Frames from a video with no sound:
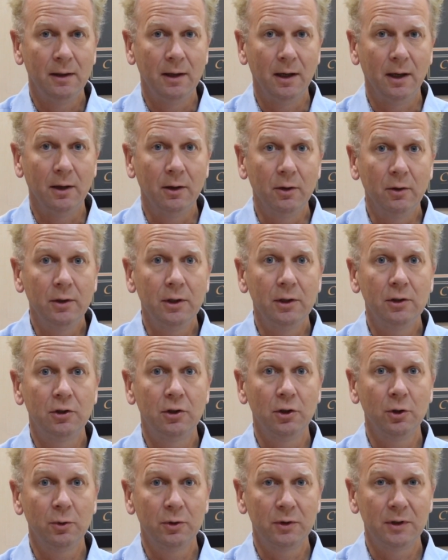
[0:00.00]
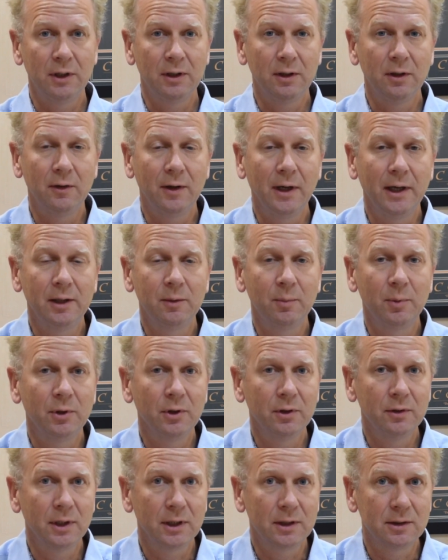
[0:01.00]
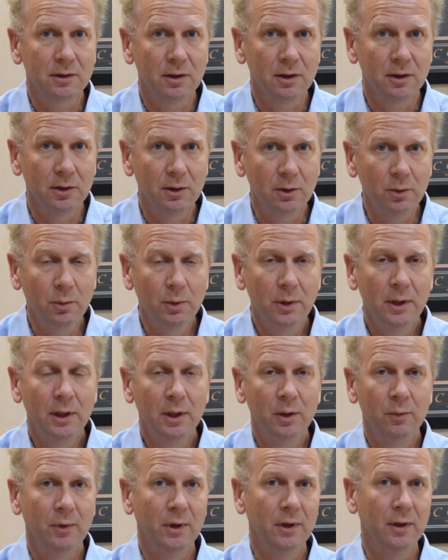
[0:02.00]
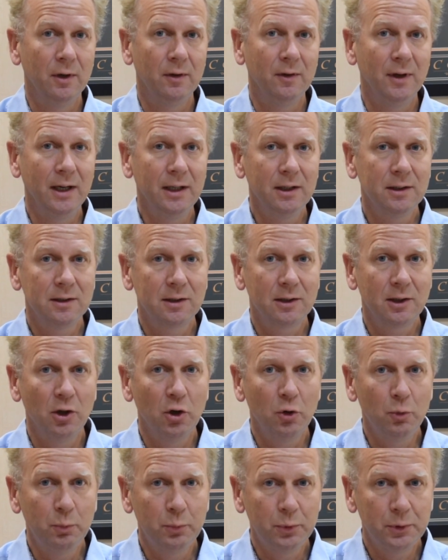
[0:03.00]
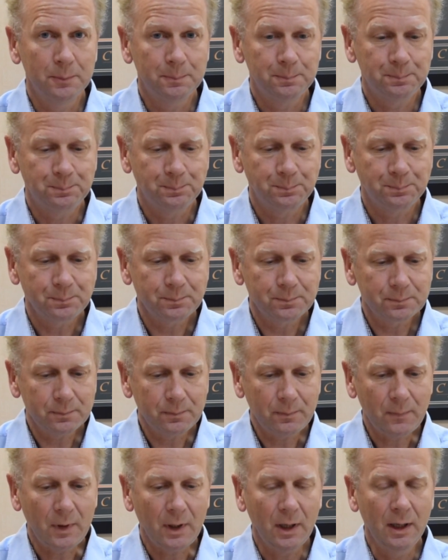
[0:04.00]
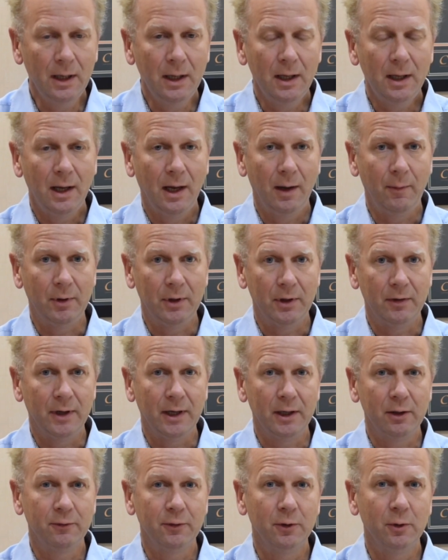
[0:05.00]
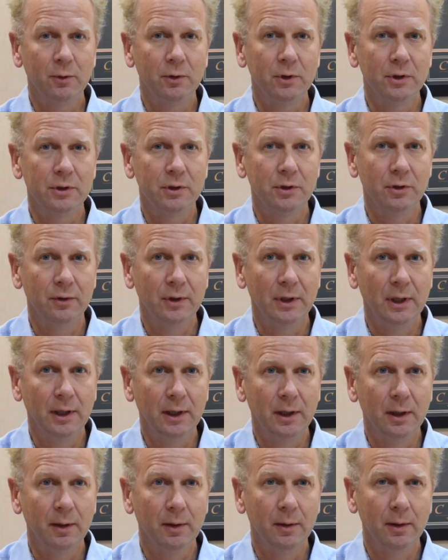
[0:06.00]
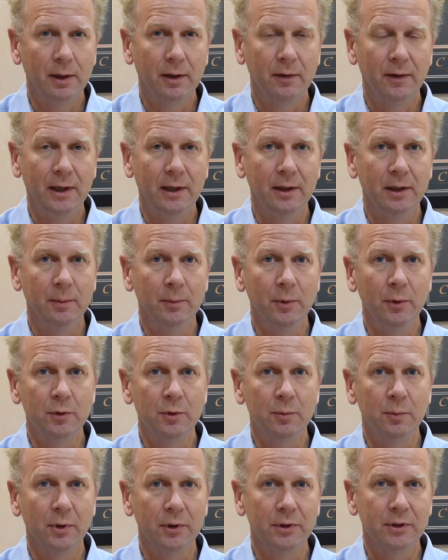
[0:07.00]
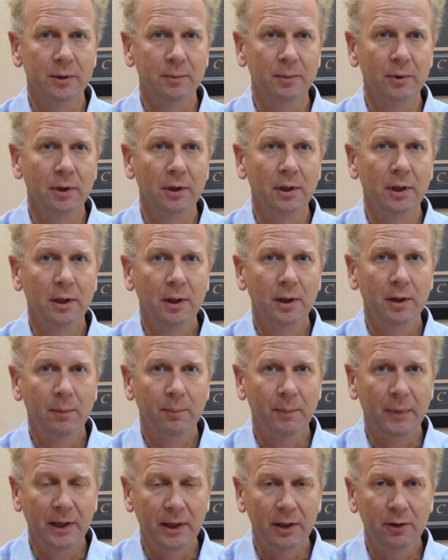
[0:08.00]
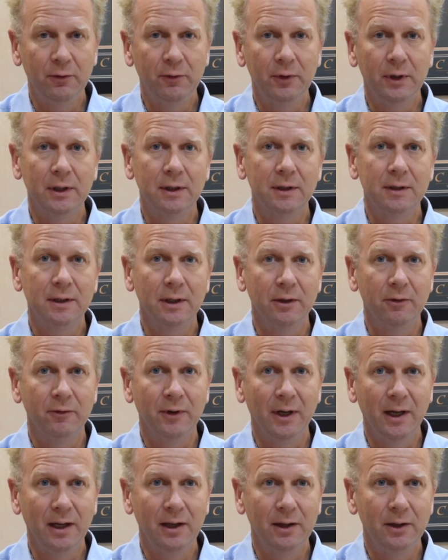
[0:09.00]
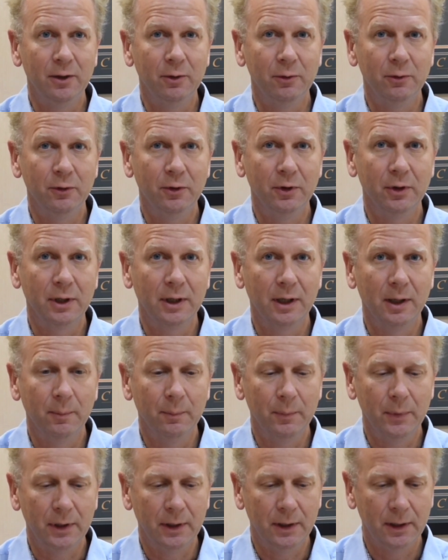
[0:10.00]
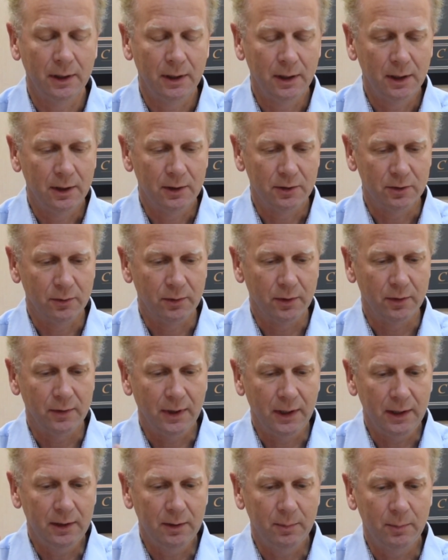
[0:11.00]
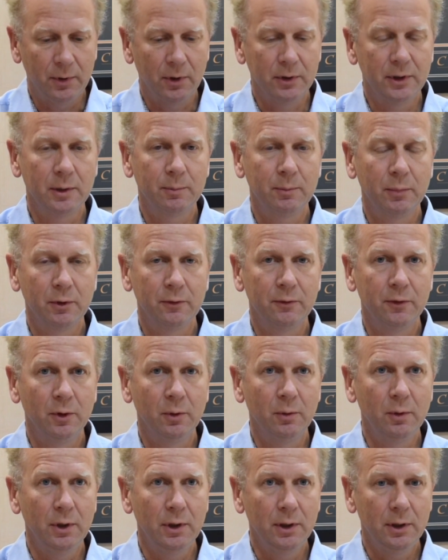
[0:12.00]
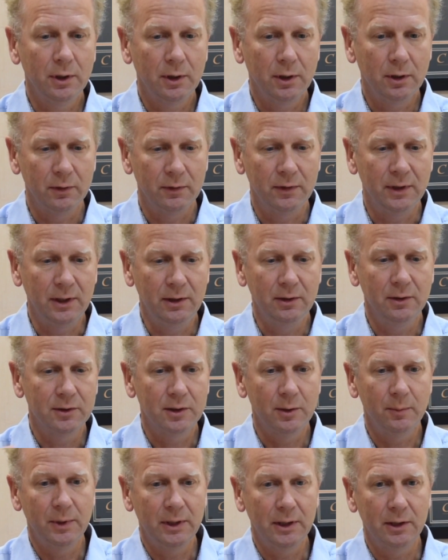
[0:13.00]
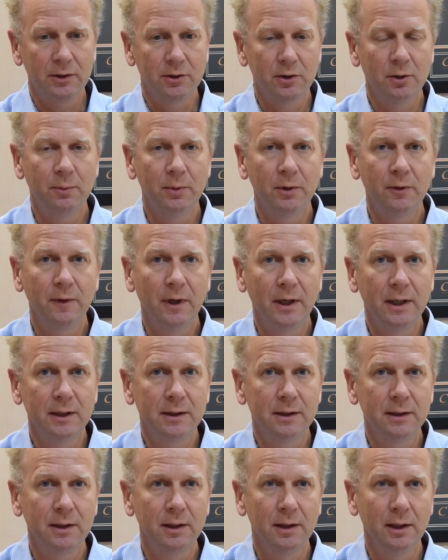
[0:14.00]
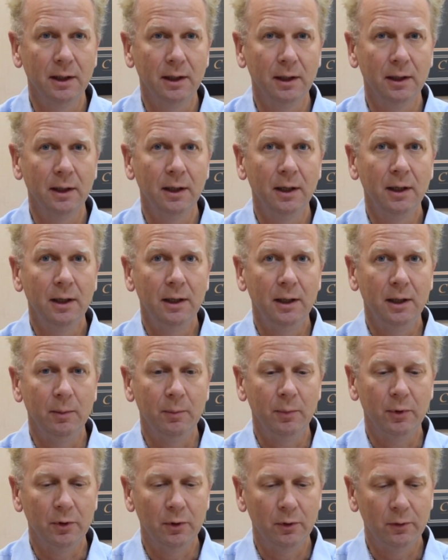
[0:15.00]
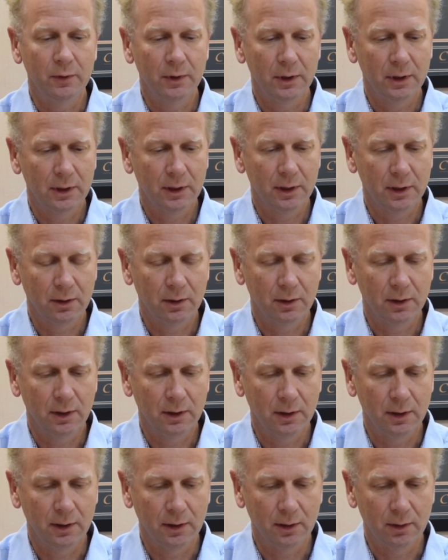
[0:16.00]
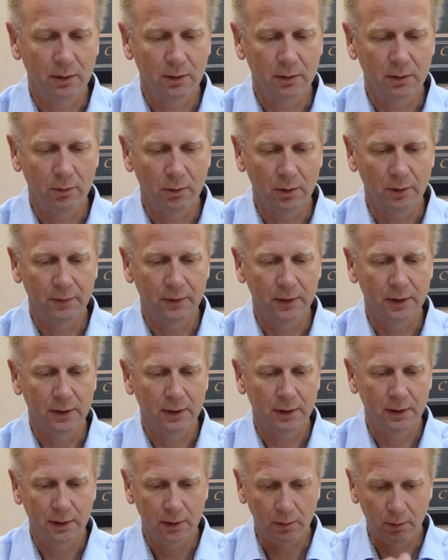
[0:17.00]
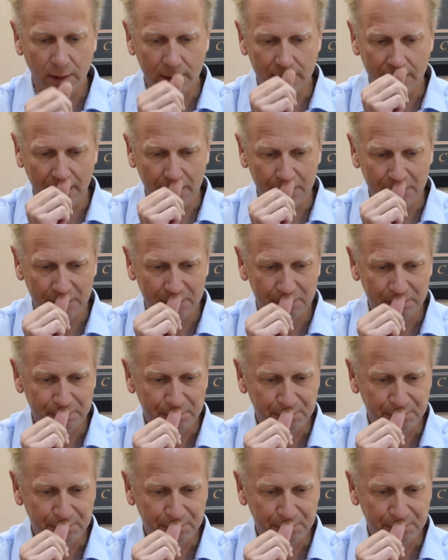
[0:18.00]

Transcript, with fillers: They are good in choosing the right projects to do with the right scope and with the right focus to really create the most possible benefits and value for the company. So the right product portfolio continuously being supervised and improved uh, all, over, uh, all the time.